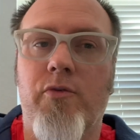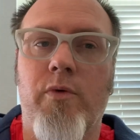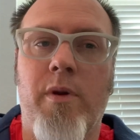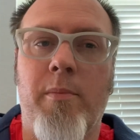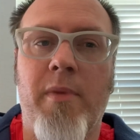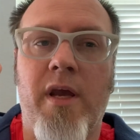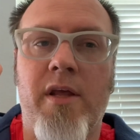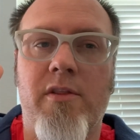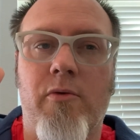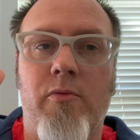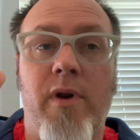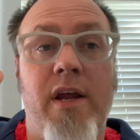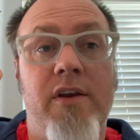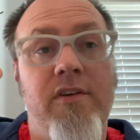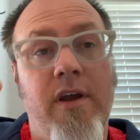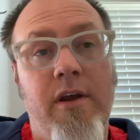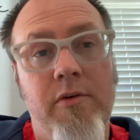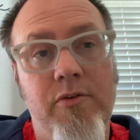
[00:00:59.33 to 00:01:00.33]
we make the
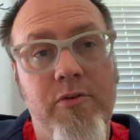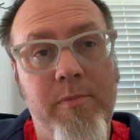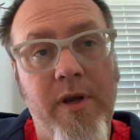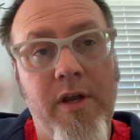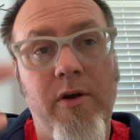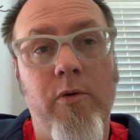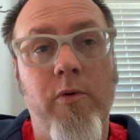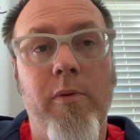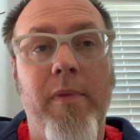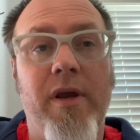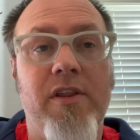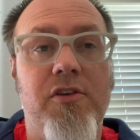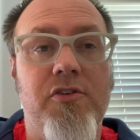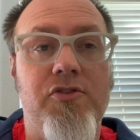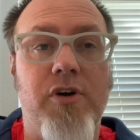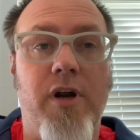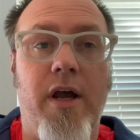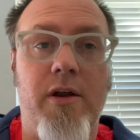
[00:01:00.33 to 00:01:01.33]
rectangles bigger, we make the
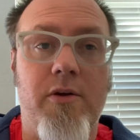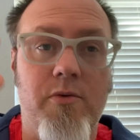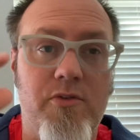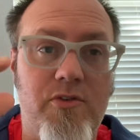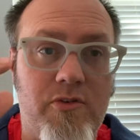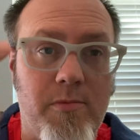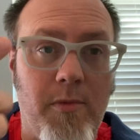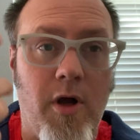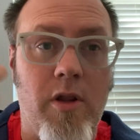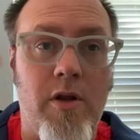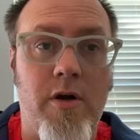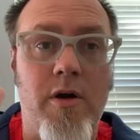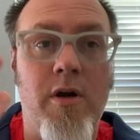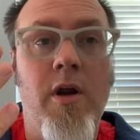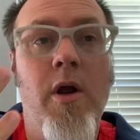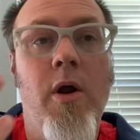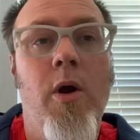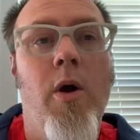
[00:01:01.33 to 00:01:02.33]
triangles
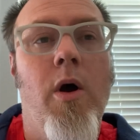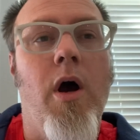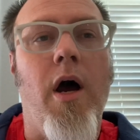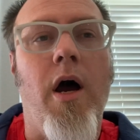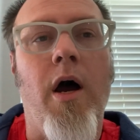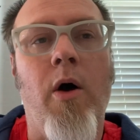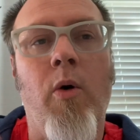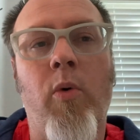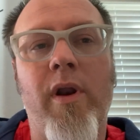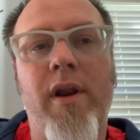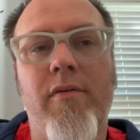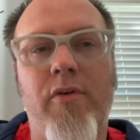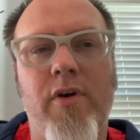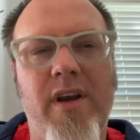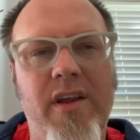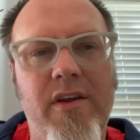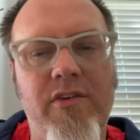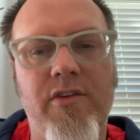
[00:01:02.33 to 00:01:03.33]
smaller, whatever
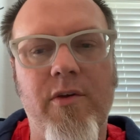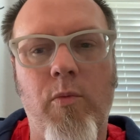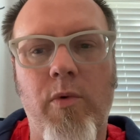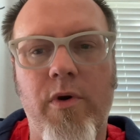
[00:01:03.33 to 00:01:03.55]
it is that we're